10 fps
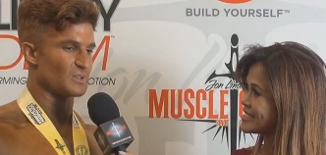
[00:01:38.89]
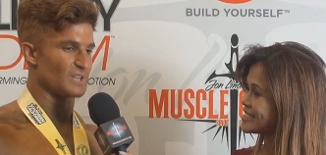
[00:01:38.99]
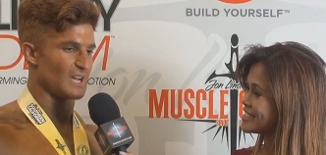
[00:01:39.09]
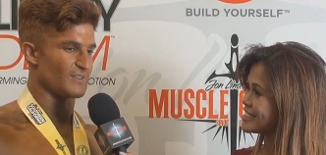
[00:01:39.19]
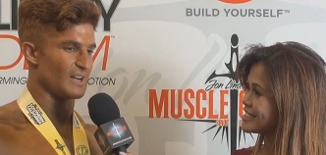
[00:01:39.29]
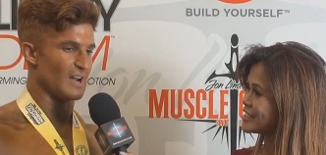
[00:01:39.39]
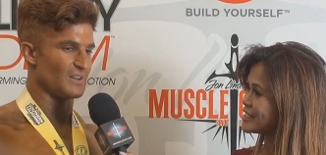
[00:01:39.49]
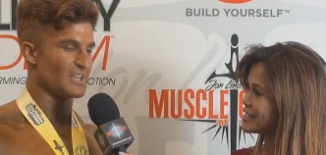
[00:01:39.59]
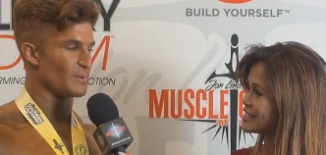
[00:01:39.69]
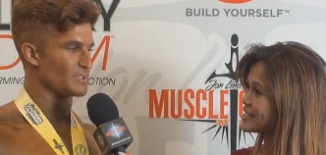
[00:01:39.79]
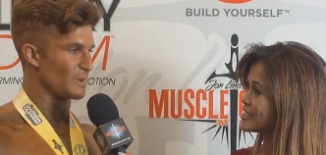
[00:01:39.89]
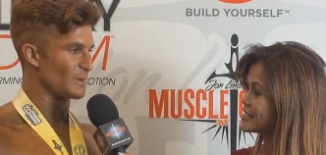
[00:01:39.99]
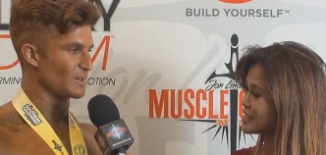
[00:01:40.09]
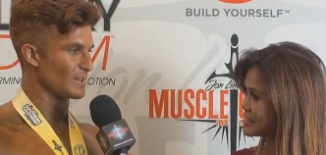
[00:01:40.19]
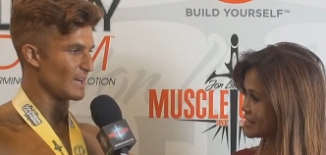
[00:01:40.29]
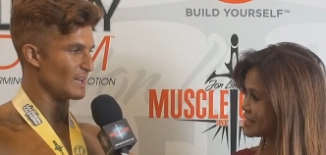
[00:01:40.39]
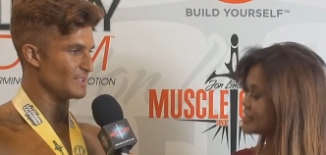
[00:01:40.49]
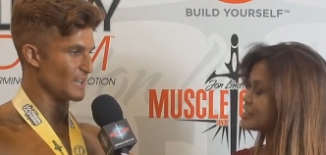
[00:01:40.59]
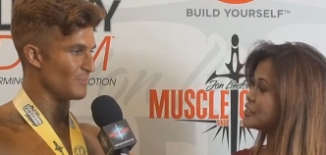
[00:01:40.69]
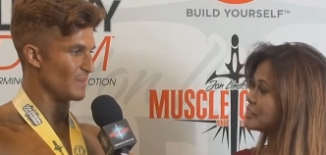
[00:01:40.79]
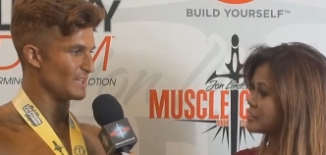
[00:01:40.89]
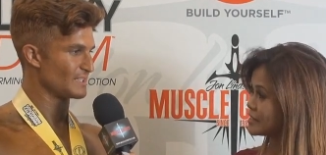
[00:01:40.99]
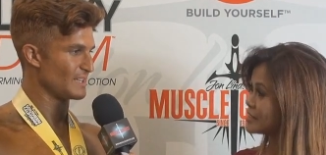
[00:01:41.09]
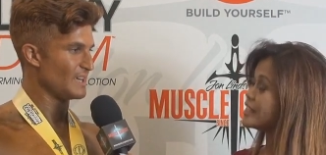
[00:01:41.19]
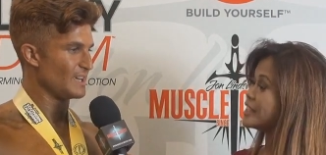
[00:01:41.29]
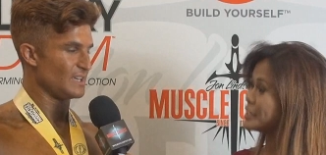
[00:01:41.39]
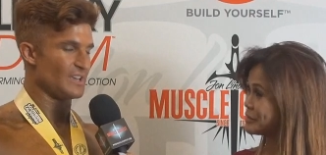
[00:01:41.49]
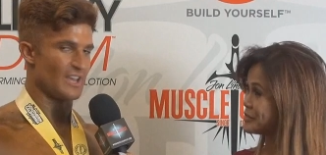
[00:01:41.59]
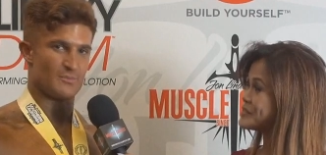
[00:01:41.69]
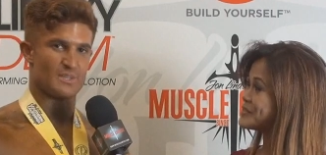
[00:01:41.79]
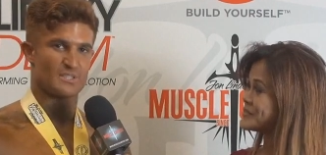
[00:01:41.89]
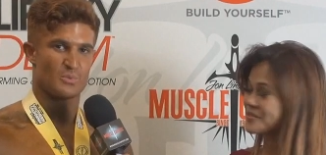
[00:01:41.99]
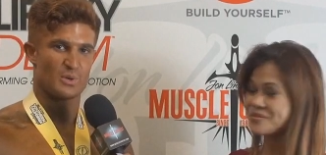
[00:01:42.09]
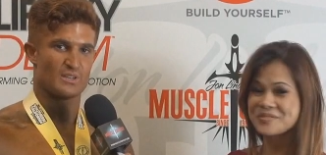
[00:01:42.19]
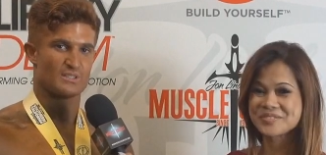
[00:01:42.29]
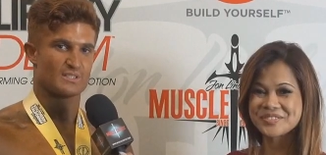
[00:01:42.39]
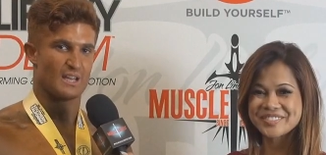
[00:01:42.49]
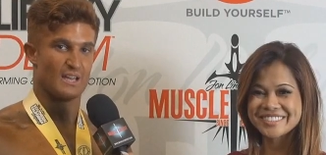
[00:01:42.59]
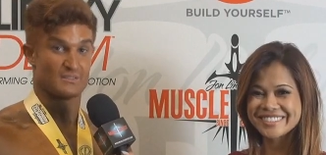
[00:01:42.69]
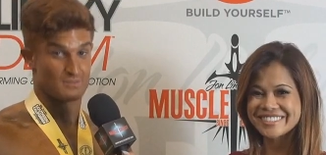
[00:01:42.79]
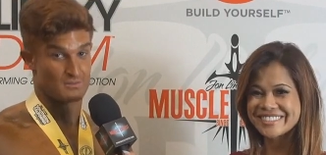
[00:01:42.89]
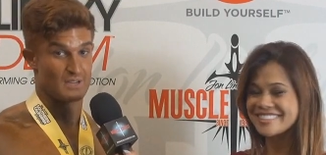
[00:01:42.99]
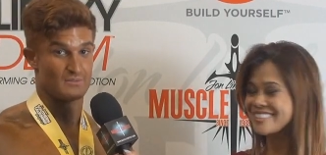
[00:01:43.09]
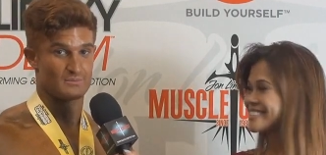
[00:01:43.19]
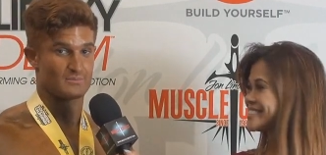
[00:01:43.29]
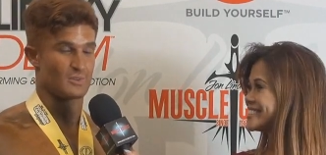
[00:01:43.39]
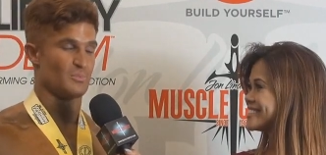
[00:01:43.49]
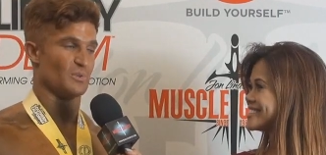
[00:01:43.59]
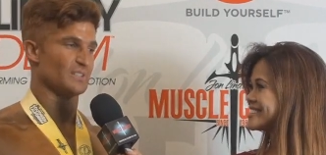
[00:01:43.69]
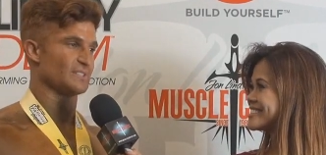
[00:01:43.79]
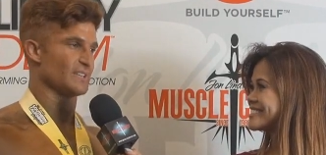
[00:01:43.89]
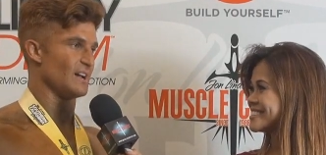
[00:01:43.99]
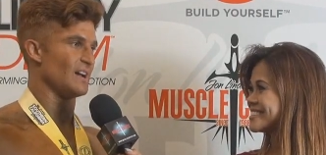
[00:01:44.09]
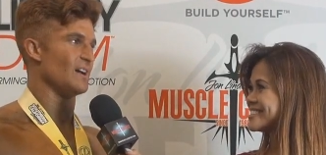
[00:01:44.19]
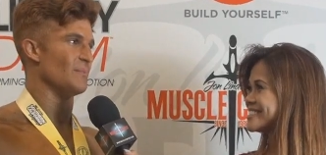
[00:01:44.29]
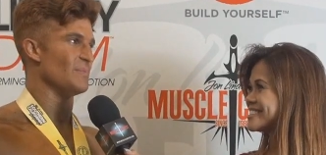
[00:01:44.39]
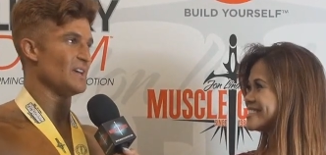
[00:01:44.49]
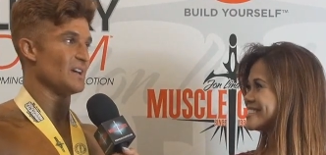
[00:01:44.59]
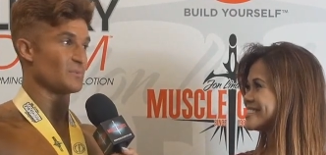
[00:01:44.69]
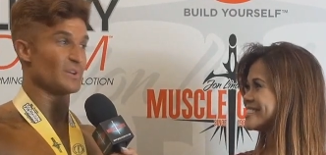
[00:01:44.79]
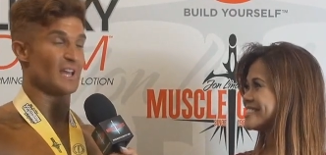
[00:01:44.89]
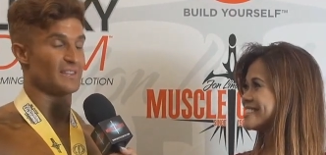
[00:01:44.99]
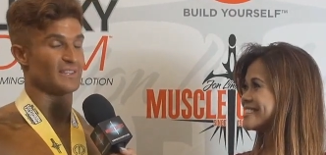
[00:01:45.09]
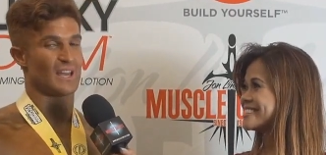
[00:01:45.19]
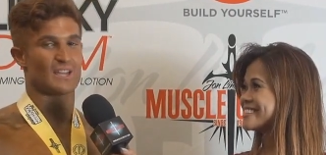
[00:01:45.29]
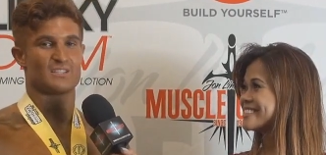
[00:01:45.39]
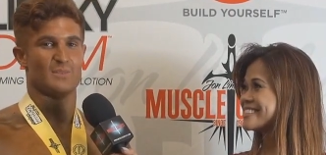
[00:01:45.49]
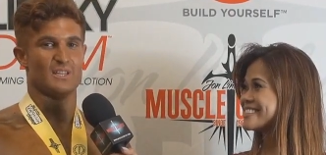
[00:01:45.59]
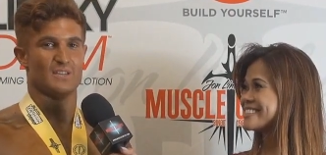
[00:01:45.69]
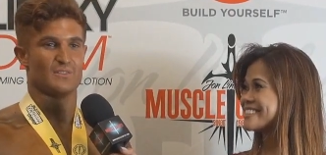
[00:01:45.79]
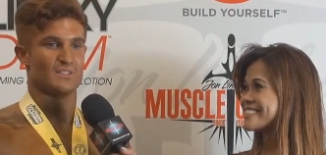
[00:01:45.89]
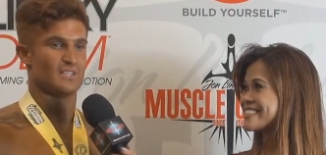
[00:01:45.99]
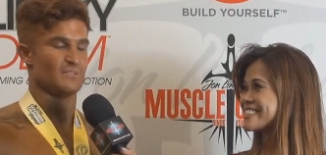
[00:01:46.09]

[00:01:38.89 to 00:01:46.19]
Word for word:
Speaker 1: coach I have right now, he gave me some pointer, uh, Don Butts. He gave me some pointers. Uh, great, great points. Um, really, I think that actually made the difference.